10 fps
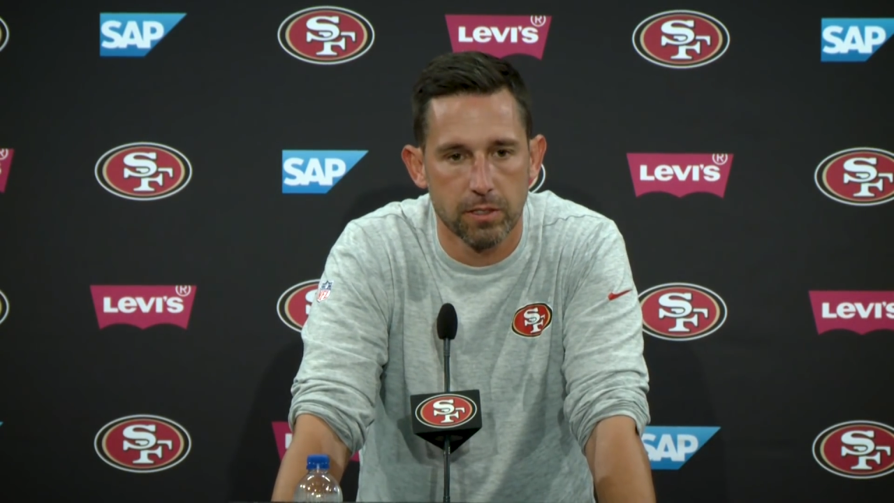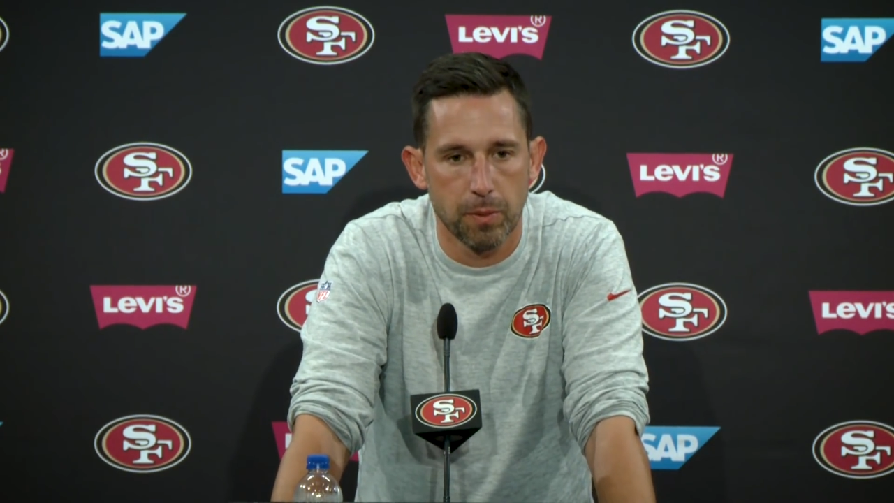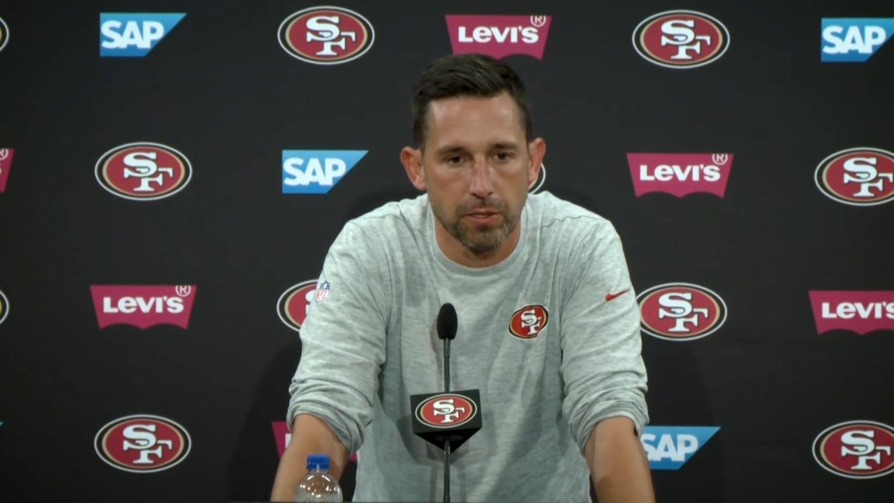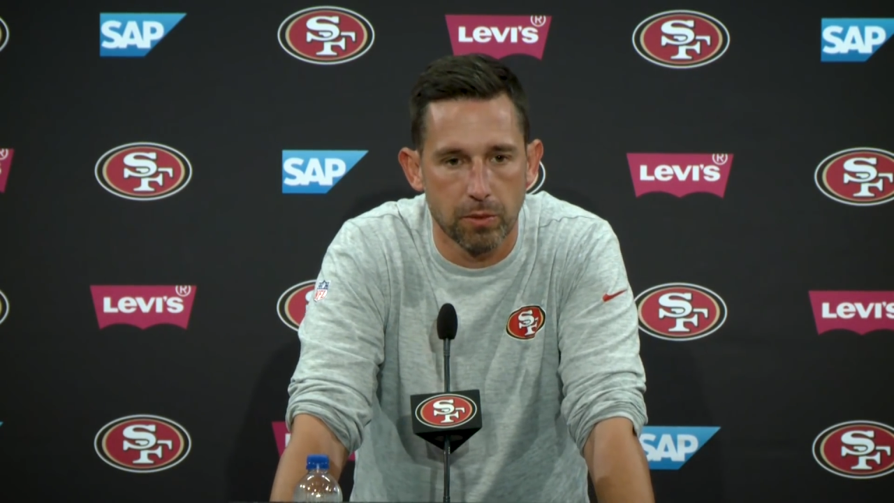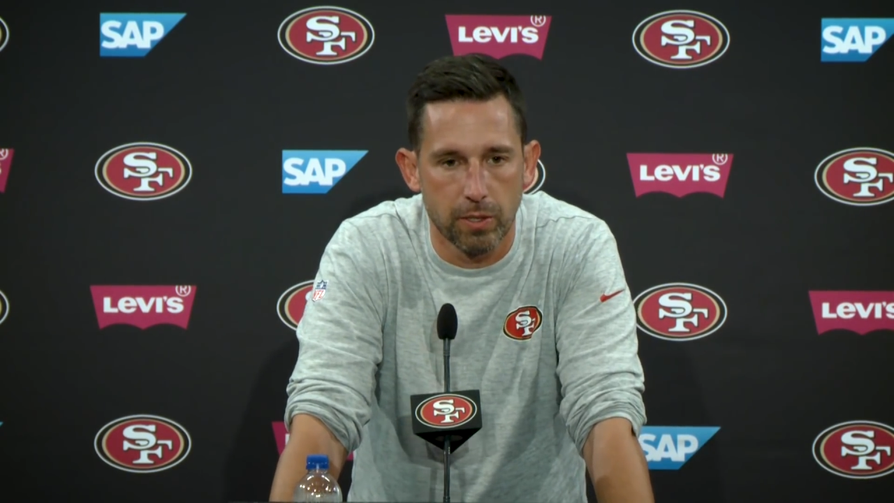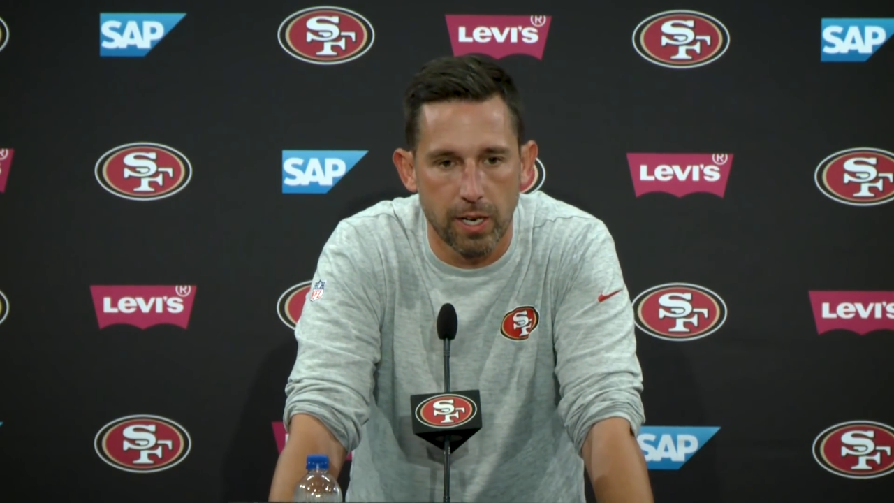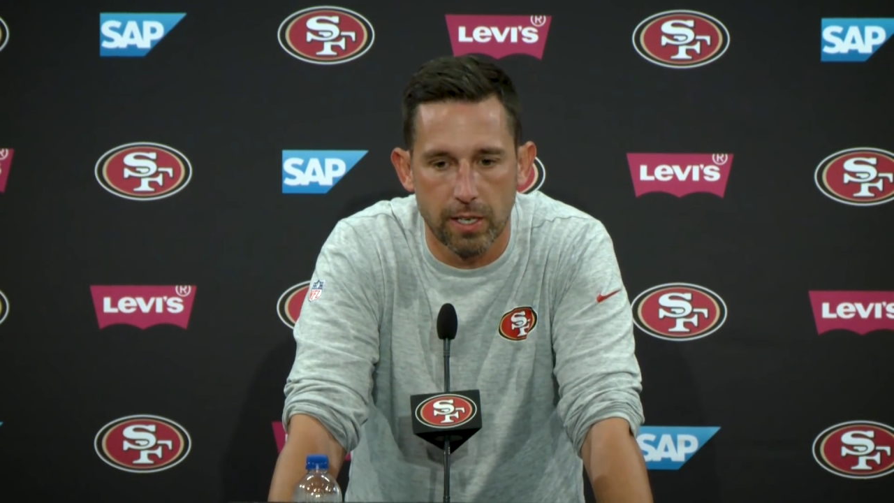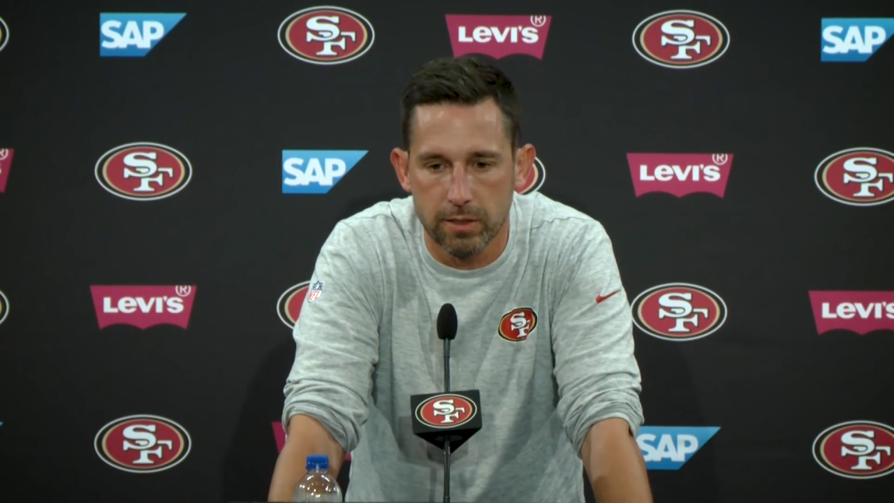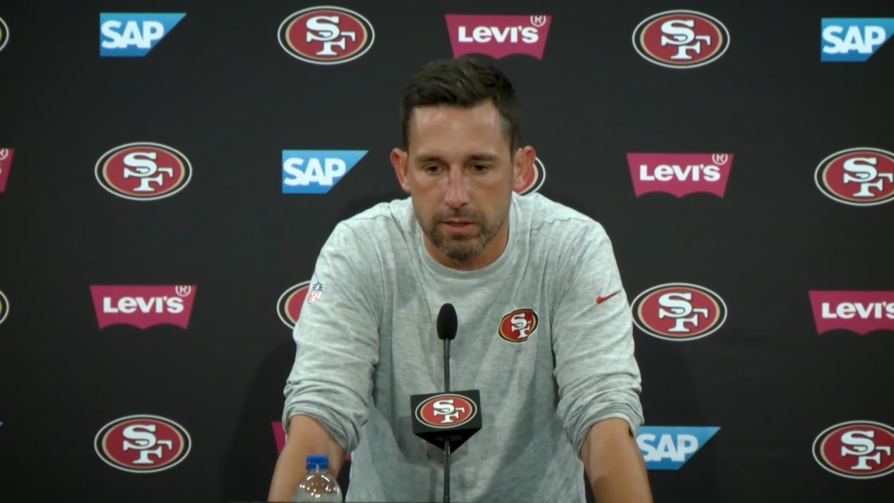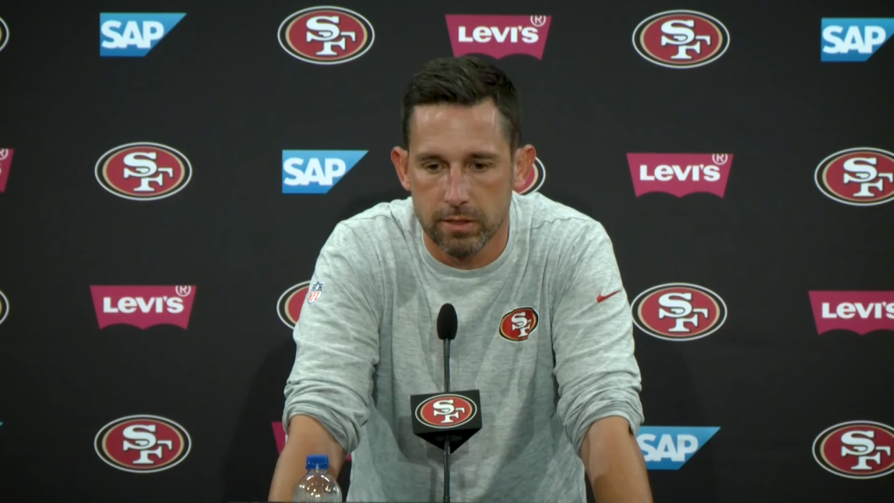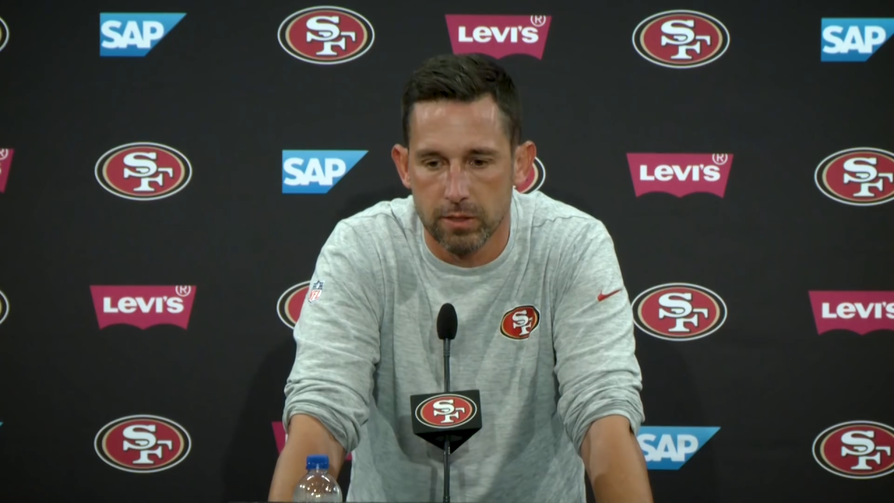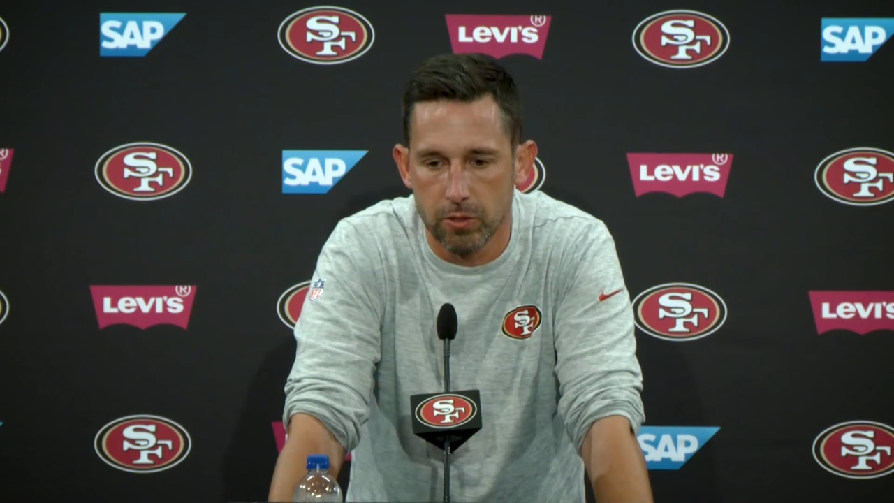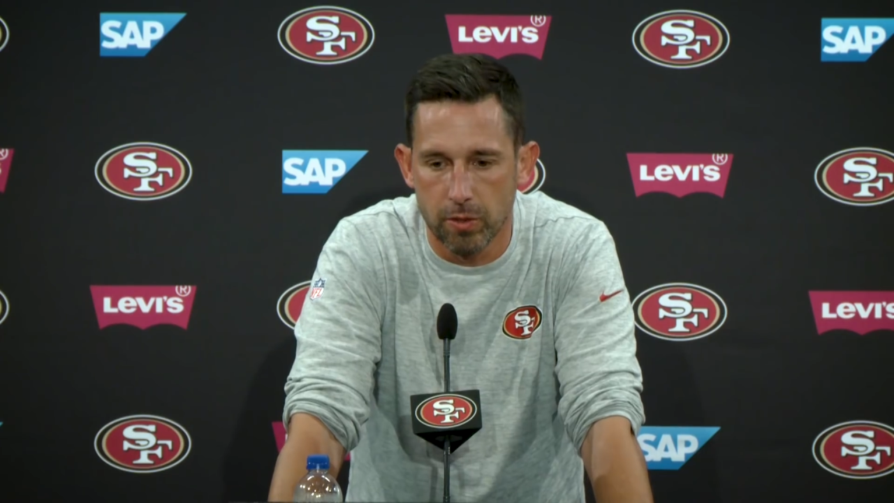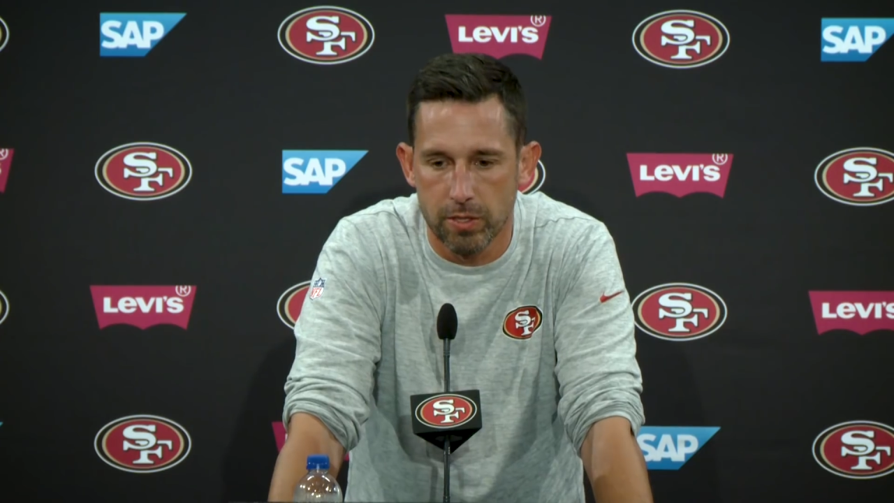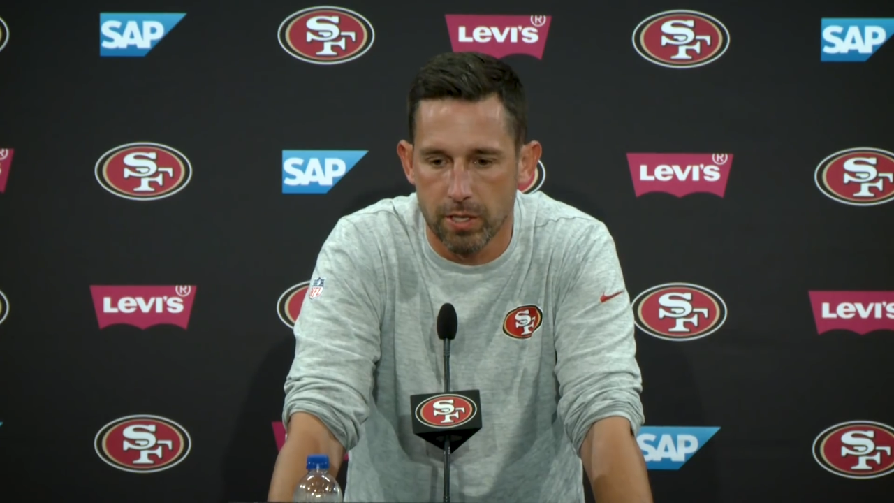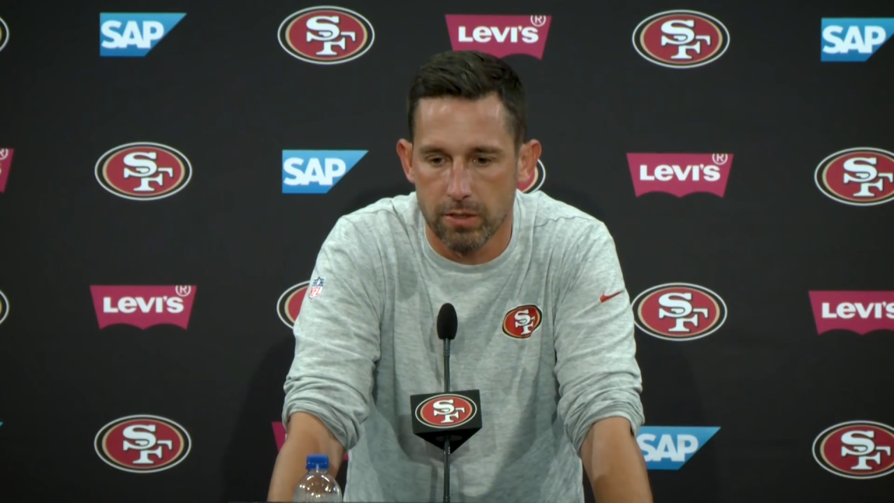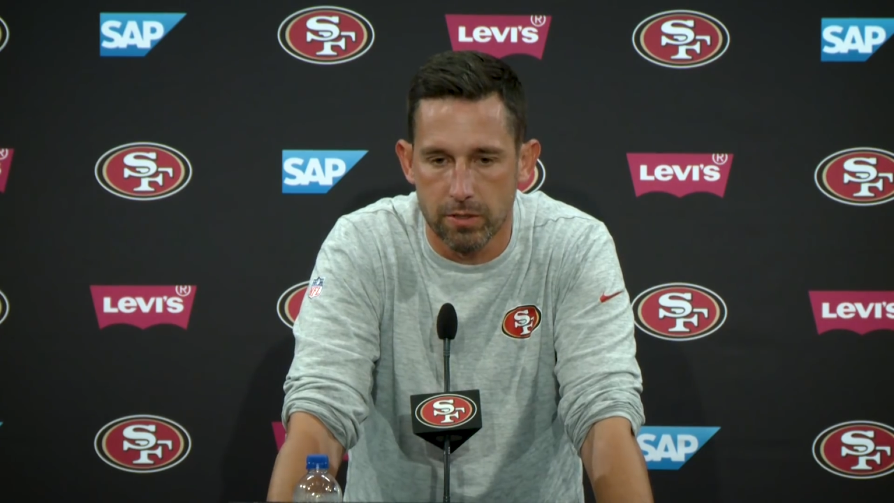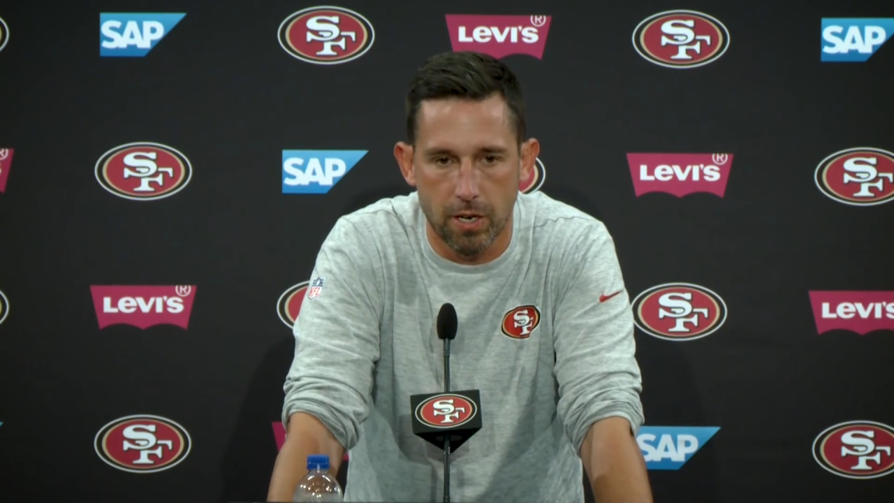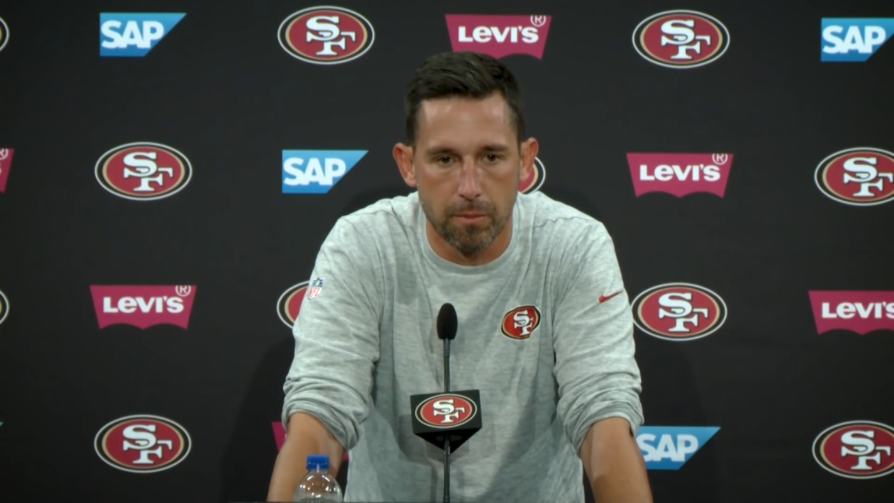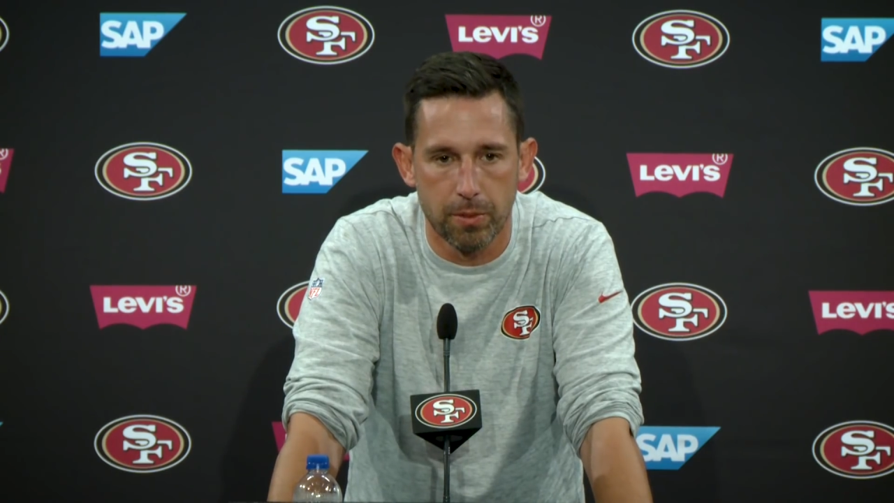especially when guys enjoy each
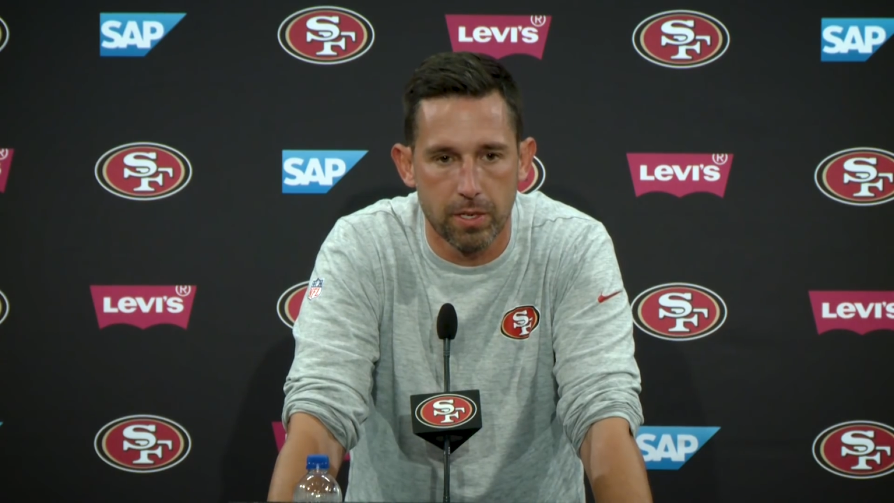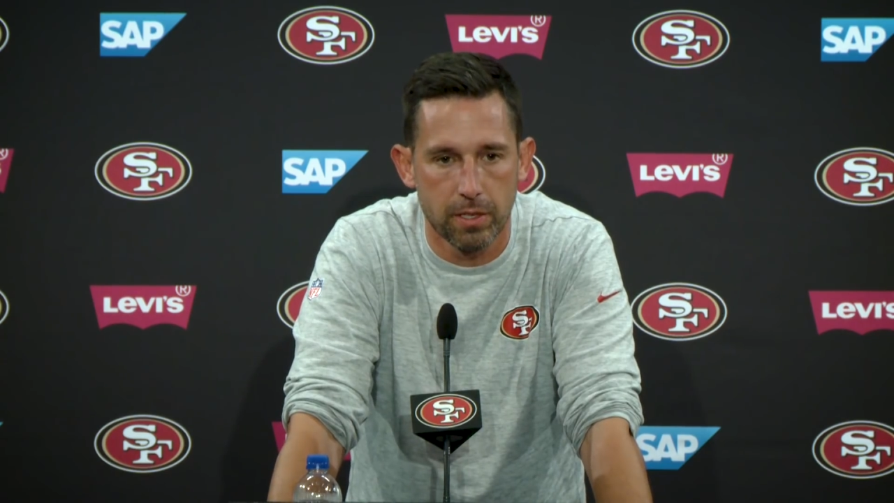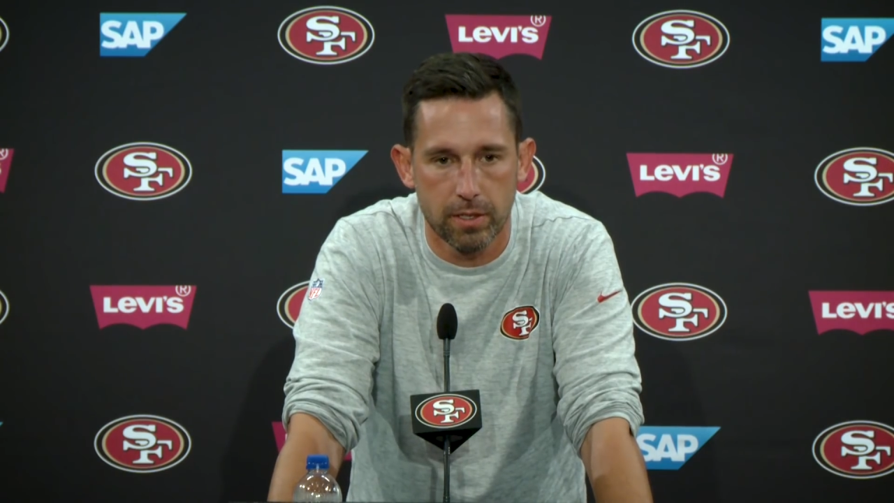other's company,